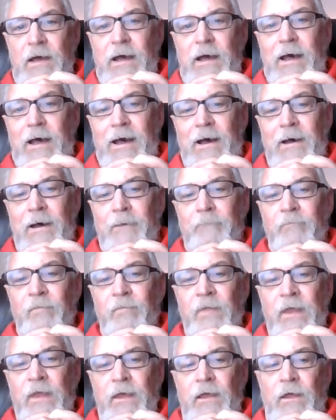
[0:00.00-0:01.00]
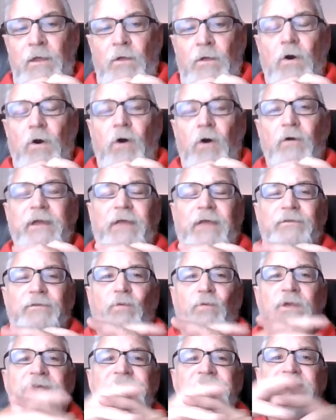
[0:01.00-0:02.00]
Okay, the
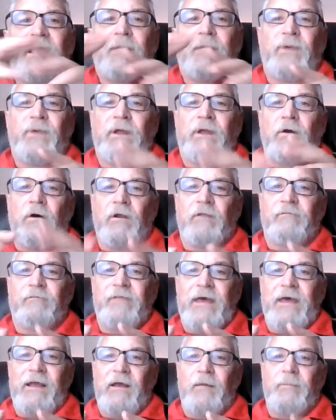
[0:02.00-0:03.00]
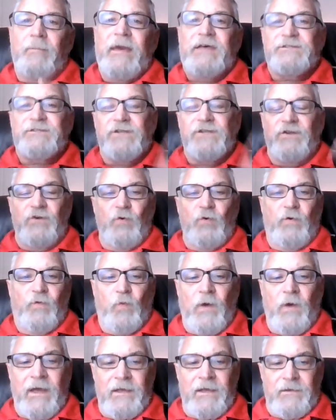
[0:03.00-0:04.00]
reason I bring all of that up has to do with
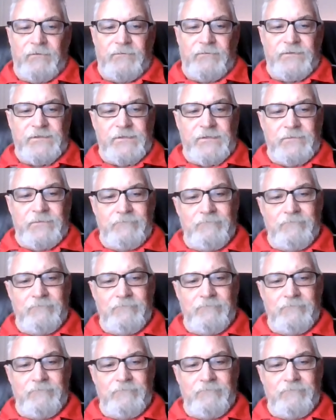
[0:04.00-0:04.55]
waves.